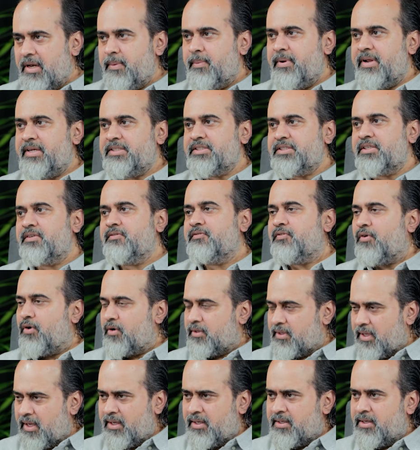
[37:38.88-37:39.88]
Liberation
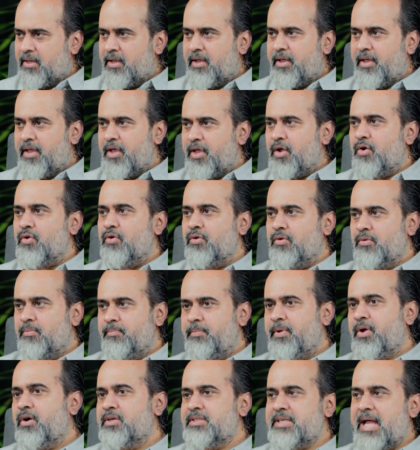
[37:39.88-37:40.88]
for the ego,
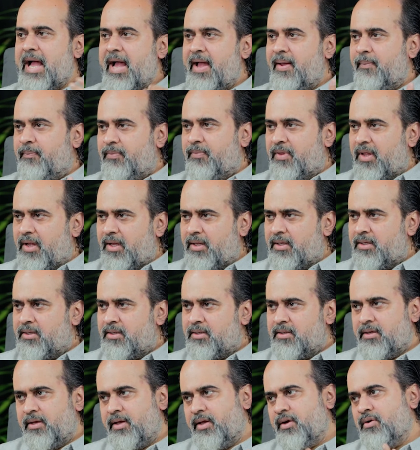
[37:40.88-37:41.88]
because I am the
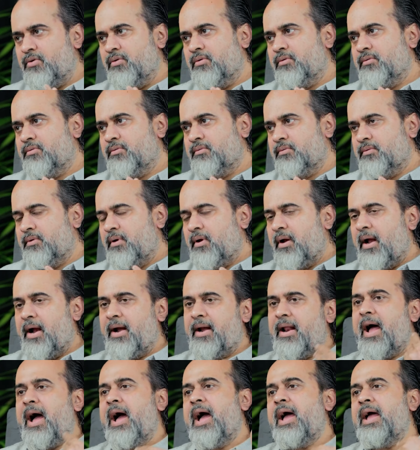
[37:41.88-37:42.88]
ego.
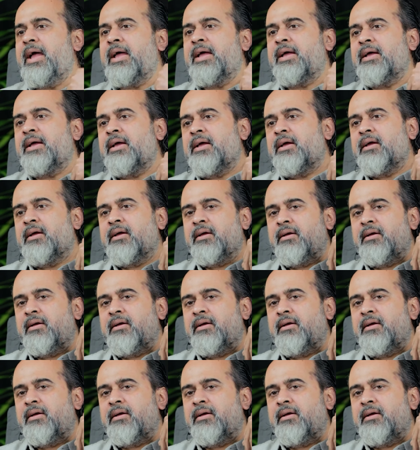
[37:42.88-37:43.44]
And I